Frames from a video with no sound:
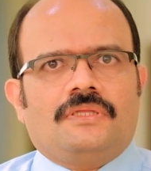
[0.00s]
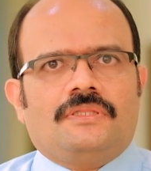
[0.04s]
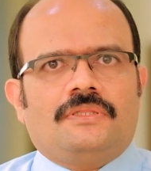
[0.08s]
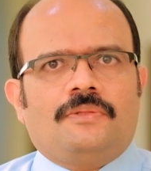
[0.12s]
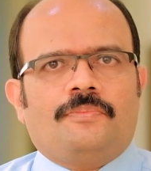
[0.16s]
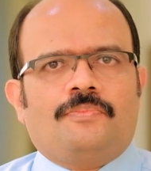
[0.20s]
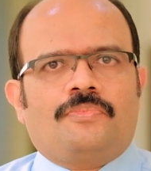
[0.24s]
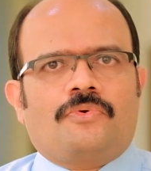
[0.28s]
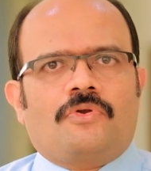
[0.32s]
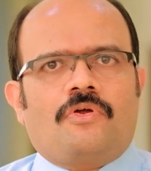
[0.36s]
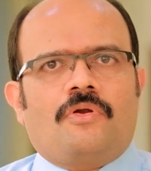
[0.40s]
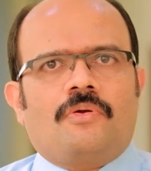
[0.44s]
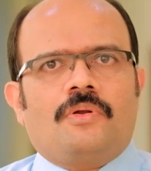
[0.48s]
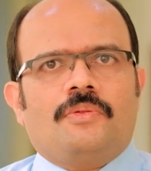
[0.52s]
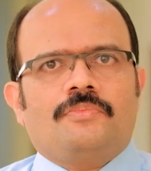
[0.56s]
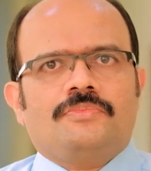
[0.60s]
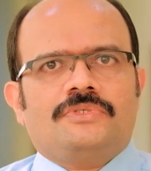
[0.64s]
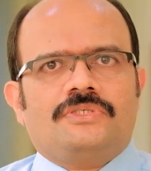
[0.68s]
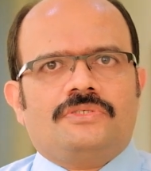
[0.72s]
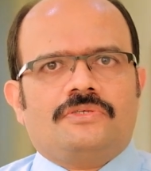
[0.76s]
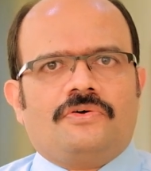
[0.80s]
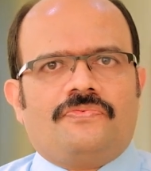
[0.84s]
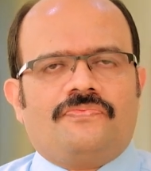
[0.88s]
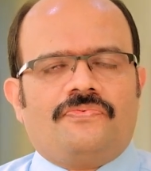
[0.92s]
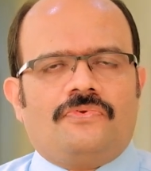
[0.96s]
The
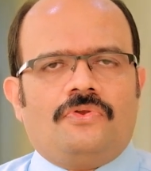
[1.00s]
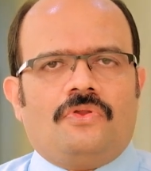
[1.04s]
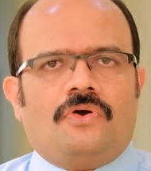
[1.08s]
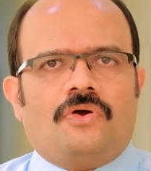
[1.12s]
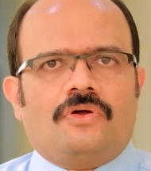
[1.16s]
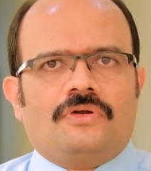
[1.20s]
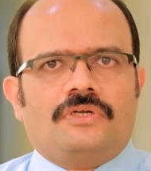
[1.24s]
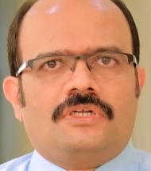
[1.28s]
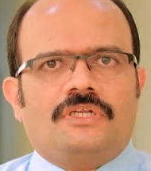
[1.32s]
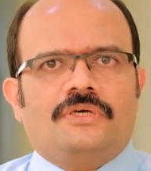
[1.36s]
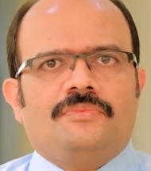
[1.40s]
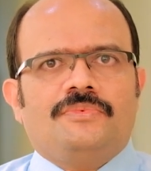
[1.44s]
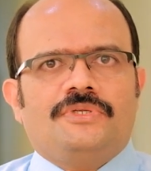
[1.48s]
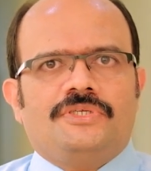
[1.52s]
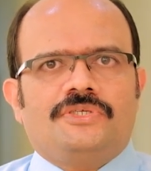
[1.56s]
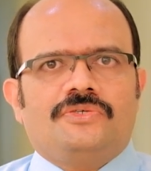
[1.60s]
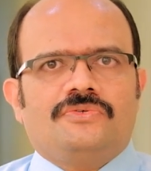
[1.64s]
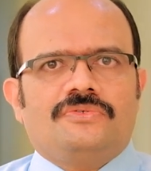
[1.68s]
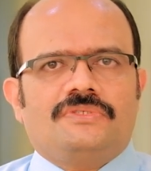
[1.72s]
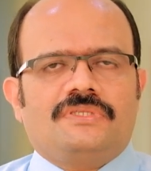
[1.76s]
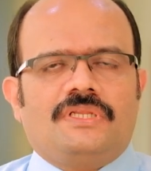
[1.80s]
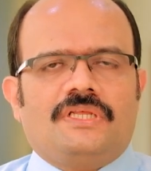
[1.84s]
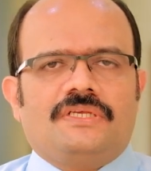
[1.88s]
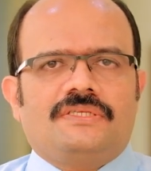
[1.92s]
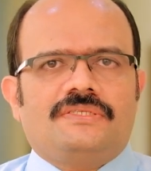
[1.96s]
problems of long-term
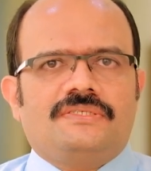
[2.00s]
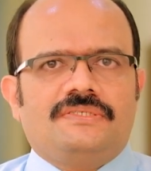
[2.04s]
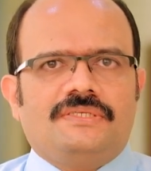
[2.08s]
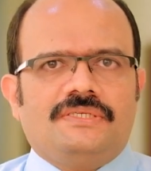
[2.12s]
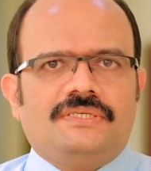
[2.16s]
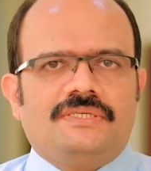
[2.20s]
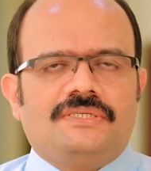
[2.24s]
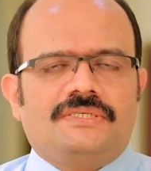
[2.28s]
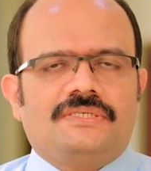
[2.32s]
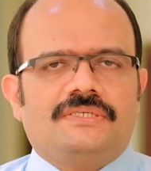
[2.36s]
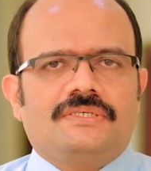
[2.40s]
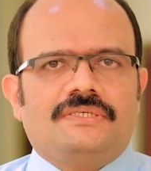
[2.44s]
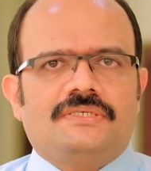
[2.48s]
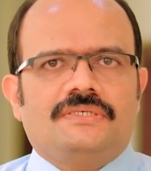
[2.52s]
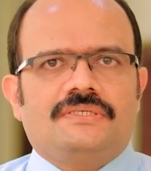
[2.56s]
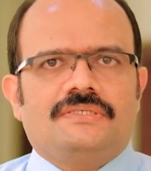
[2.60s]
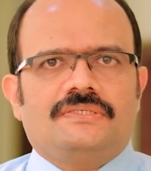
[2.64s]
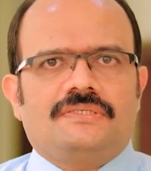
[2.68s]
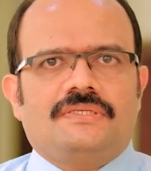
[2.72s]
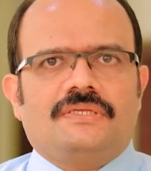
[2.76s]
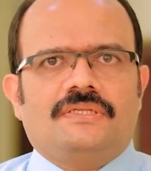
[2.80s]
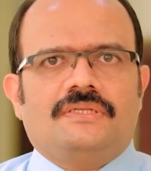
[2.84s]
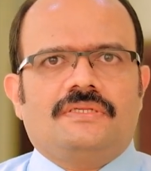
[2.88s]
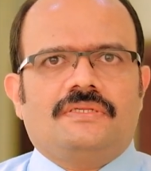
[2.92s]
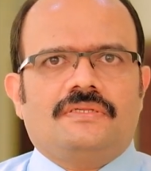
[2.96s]
issues like
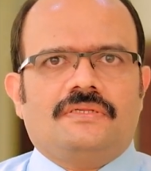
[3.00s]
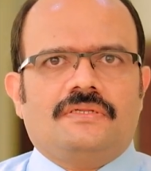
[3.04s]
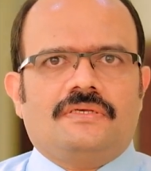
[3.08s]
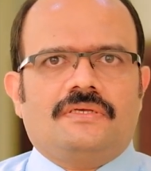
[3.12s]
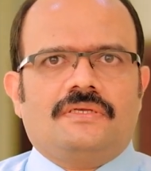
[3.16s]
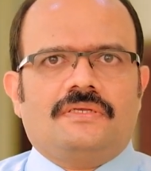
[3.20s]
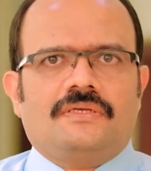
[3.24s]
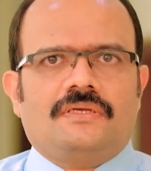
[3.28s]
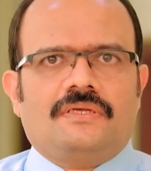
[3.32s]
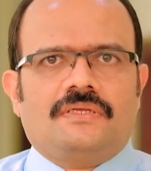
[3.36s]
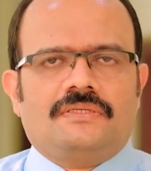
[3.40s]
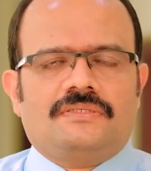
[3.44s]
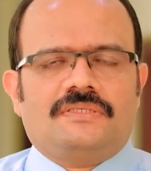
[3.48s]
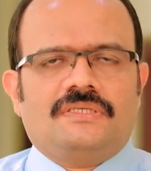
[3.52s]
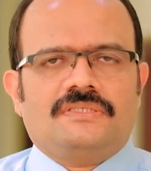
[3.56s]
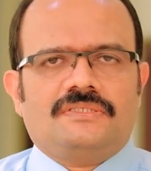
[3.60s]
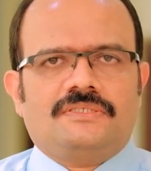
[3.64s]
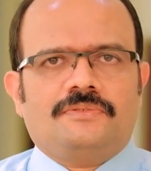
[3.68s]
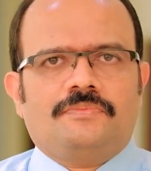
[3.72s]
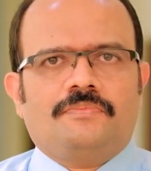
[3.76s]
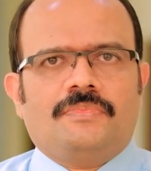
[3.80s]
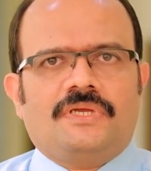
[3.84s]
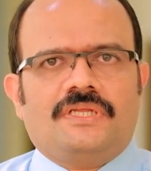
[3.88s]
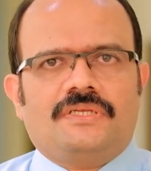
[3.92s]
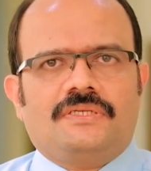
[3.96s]
seizures and
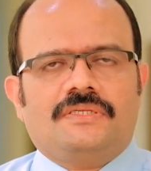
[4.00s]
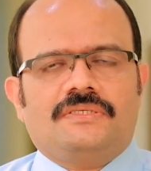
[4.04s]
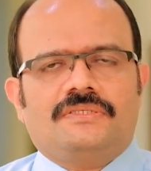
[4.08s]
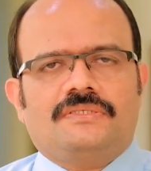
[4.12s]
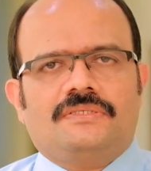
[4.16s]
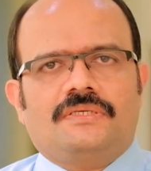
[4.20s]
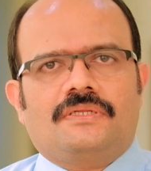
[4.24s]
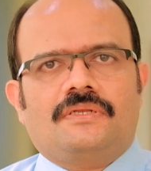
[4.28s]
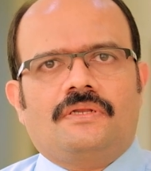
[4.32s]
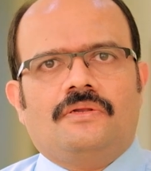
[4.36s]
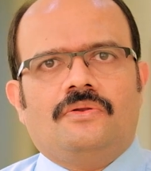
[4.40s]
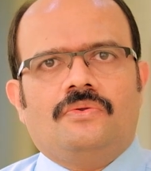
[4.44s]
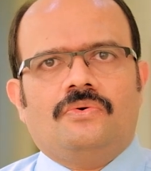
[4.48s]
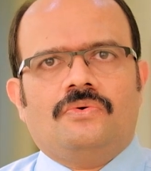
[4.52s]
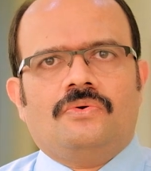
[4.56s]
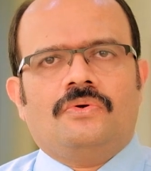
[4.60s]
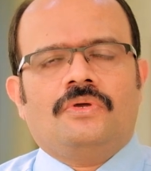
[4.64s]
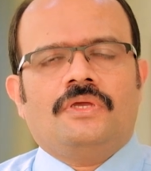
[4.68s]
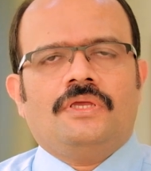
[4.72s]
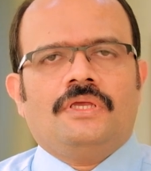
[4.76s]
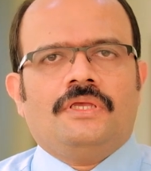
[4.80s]
such matters are low.